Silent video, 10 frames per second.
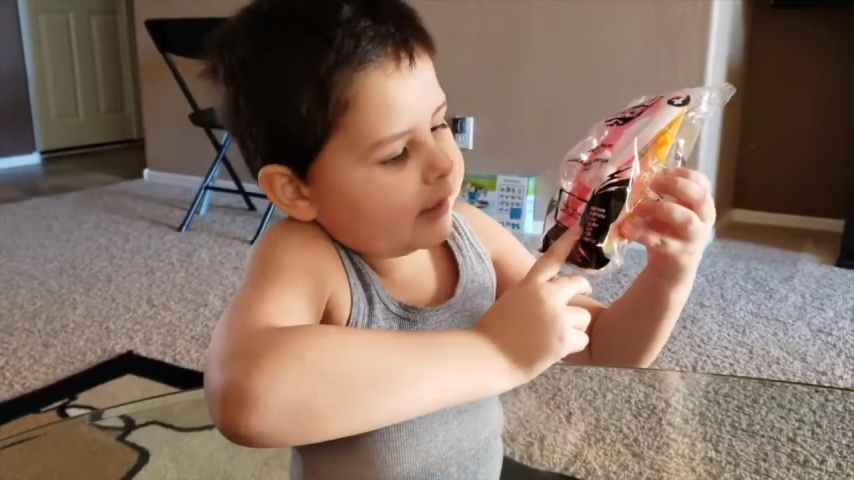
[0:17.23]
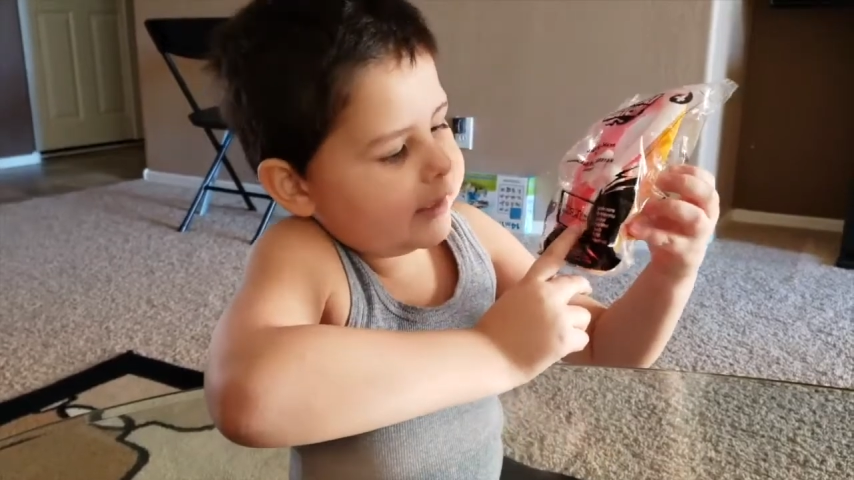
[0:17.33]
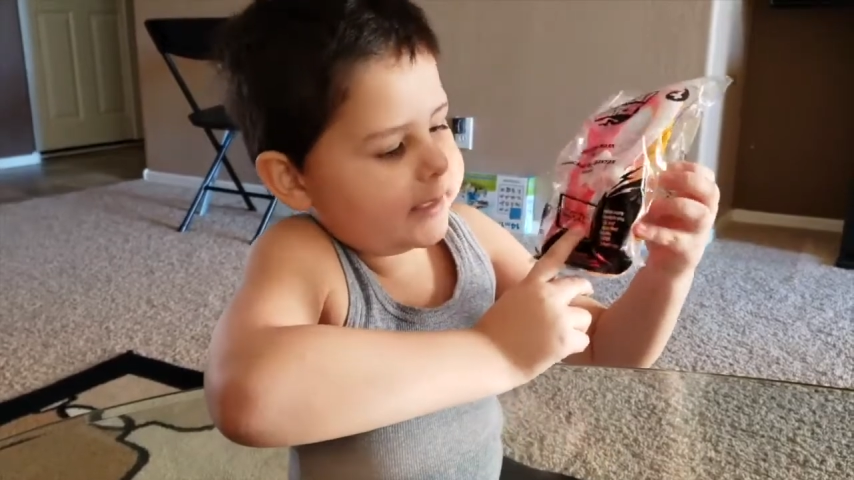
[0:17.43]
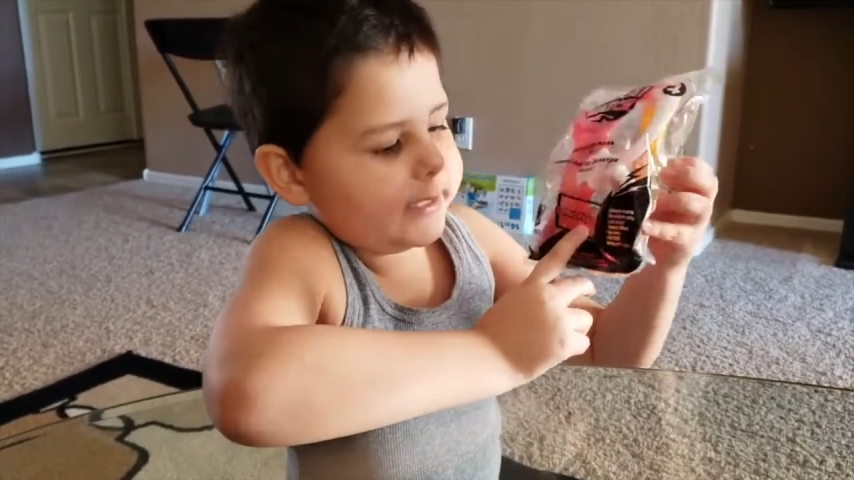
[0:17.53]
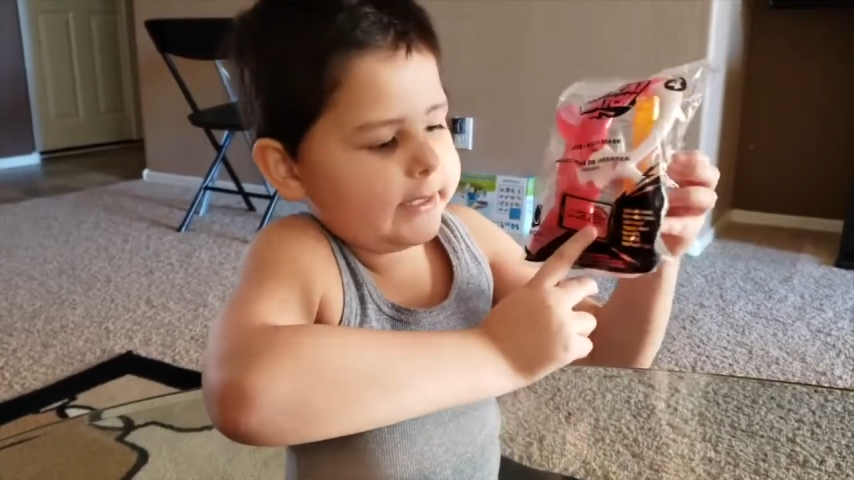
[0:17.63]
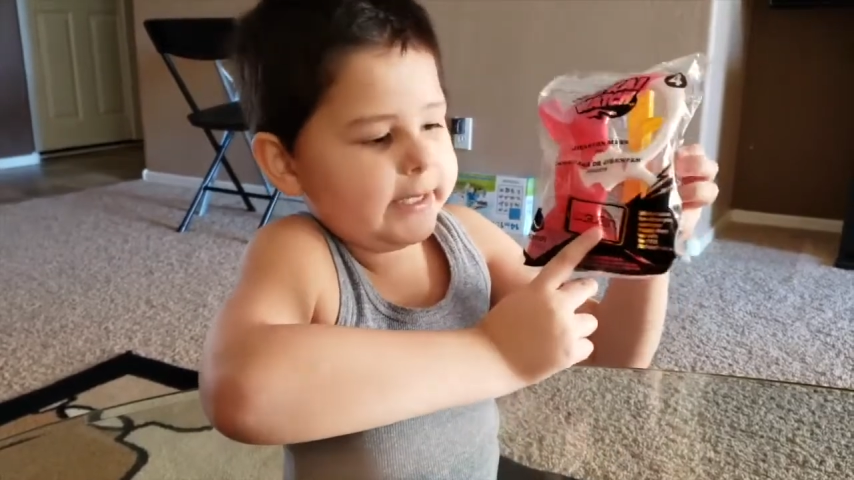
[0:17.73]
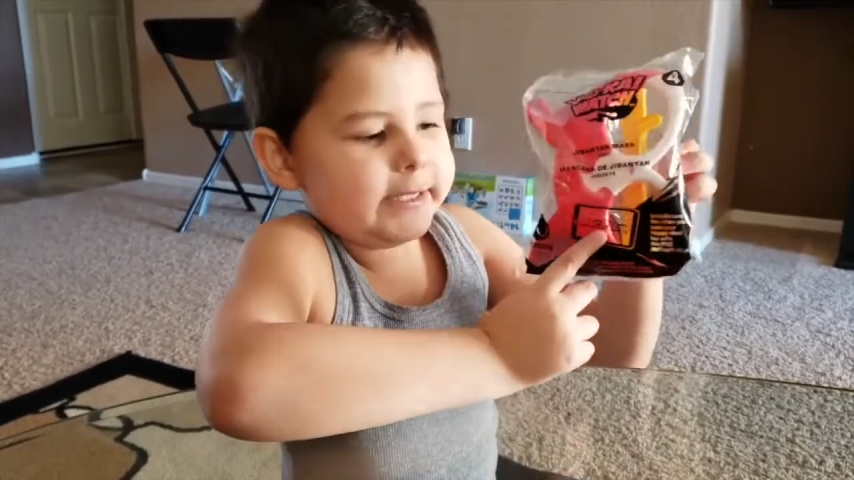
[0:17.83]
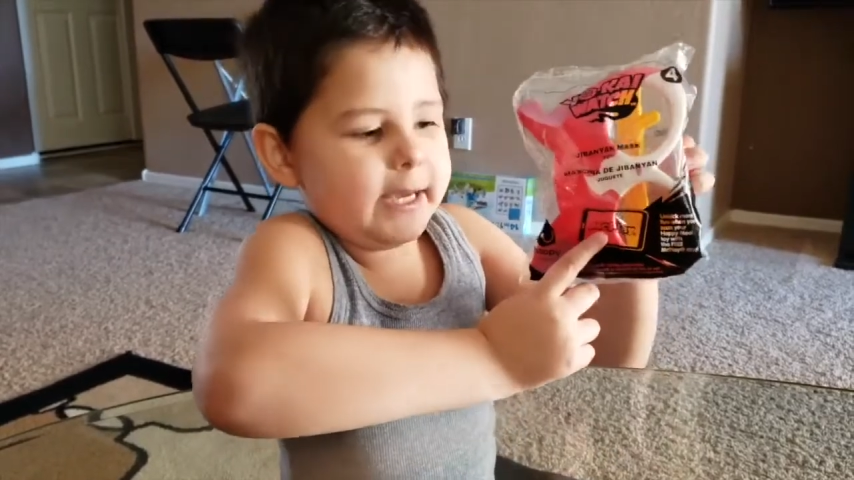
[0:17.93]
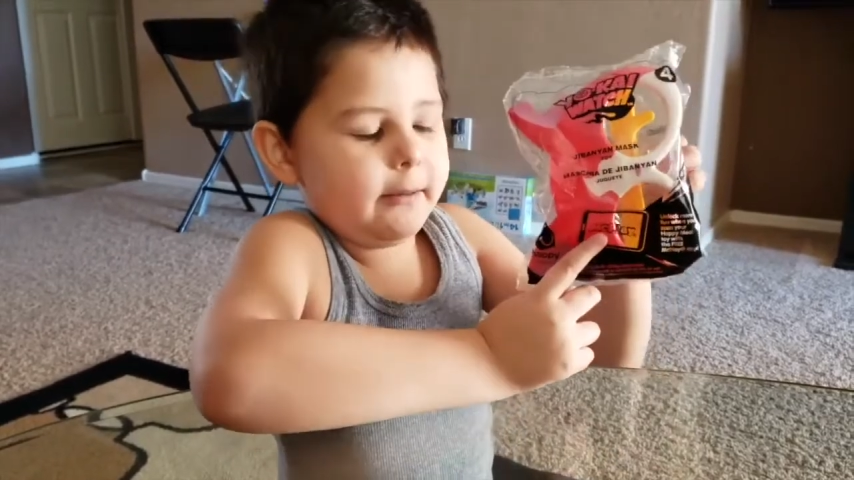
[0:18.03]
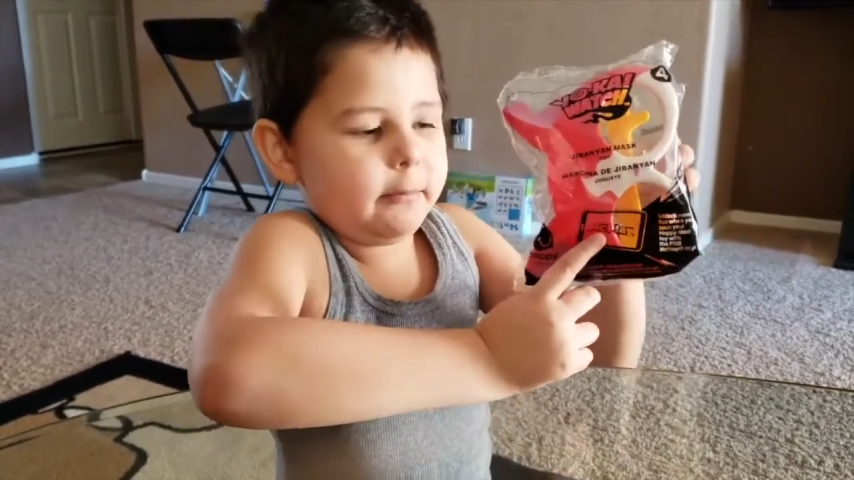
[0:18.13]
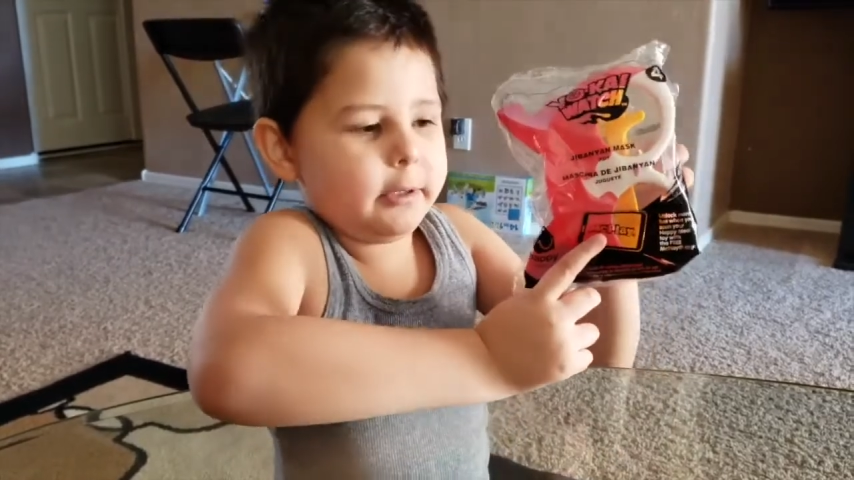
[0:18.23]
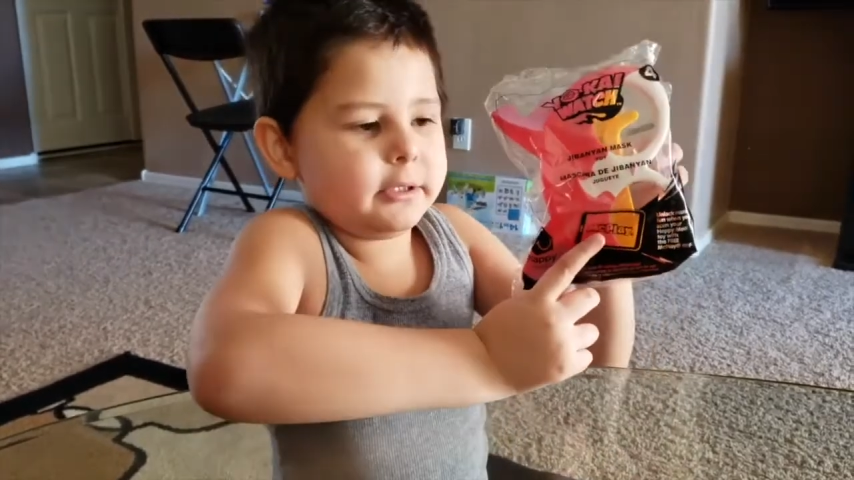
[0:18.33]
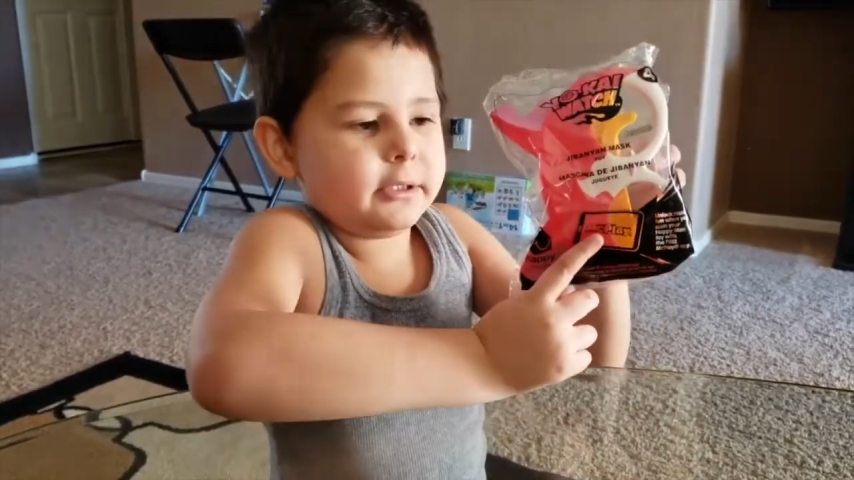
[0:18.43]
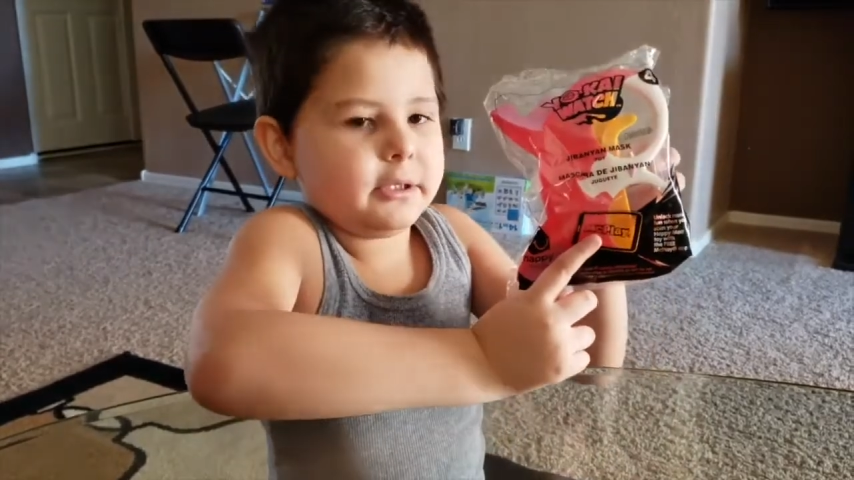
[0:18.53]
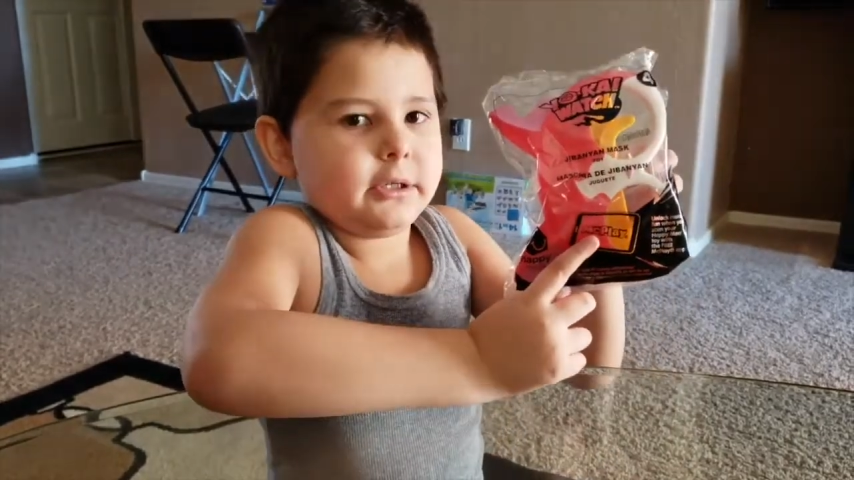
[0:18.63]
This is the tablet.